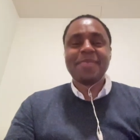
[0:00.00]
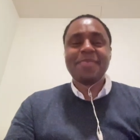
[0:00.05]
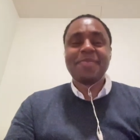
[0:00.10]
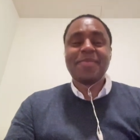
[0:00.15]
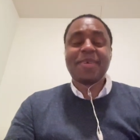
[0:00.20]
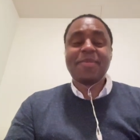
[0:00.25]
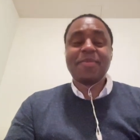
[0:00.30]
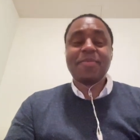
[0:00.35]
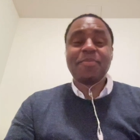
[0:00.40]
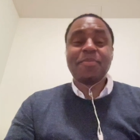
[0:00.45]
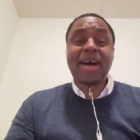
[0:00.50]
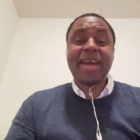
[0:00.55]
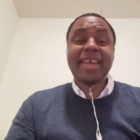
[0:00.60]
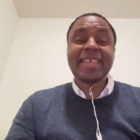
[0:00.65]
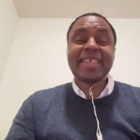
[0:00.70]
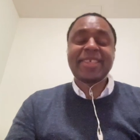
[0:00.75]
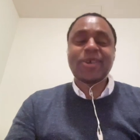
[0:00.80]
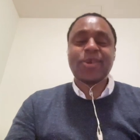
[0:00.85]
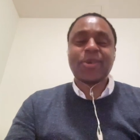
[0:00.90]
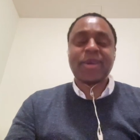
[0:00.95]
Well, my
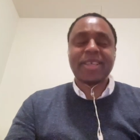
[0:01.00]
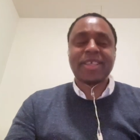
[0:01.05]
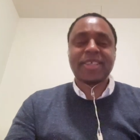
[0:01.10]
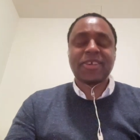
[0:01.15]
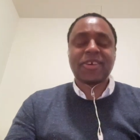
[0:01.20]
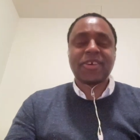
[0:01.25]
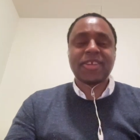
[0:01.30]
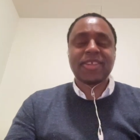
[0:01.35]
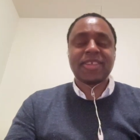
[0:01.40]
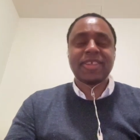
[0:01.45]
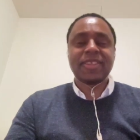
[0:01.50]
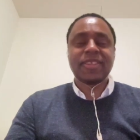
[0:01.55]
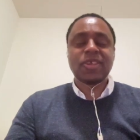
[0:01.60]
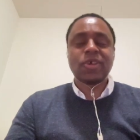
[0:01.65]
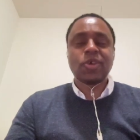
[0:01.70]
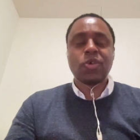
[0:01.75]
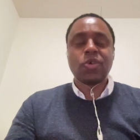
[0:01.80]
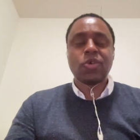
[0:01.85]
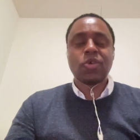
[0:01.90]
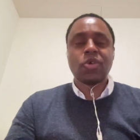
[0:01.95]
story starts in
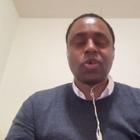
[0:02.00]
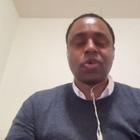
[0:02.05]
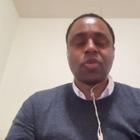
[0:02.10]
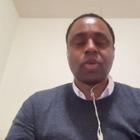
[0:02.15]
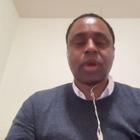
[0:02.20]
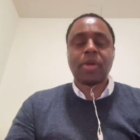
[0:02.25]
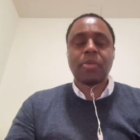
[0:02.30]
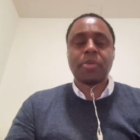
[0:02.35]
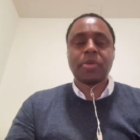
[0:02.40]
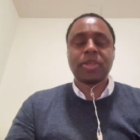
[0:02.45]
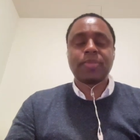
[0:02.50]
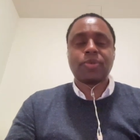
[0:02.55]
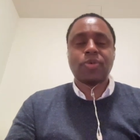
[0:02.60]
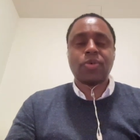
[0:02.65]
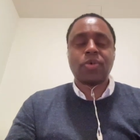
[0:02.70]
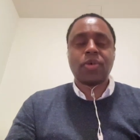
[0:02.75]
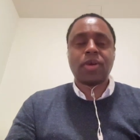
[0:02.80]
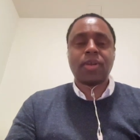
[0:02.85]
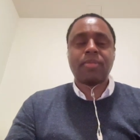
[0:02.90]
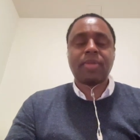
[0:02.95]
Togo, where I was
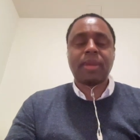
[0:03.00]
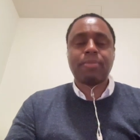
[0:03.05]
born.